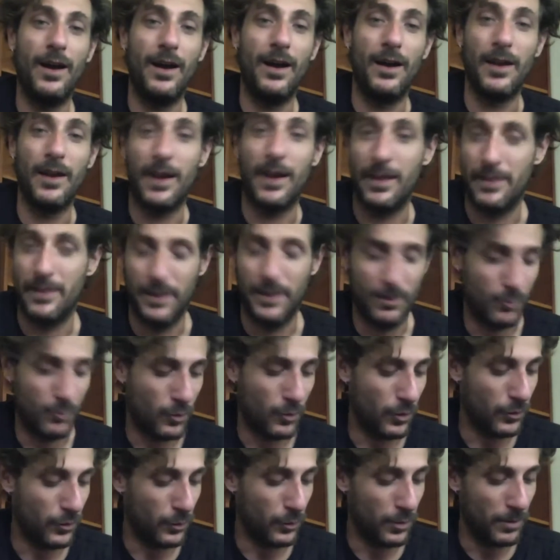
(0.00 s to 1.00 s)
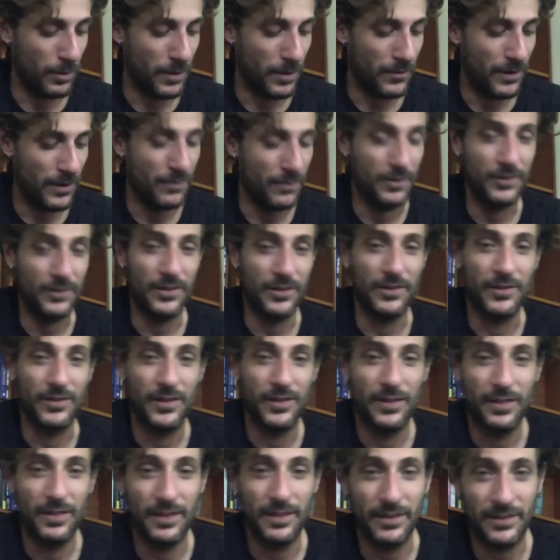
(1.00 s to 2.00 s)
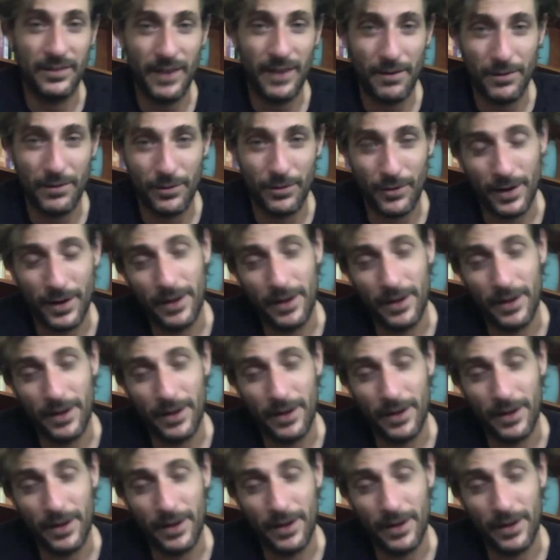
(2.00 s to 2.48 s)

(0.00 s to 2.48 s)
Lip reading: And then, of course, one of my favorites is the 7th fret.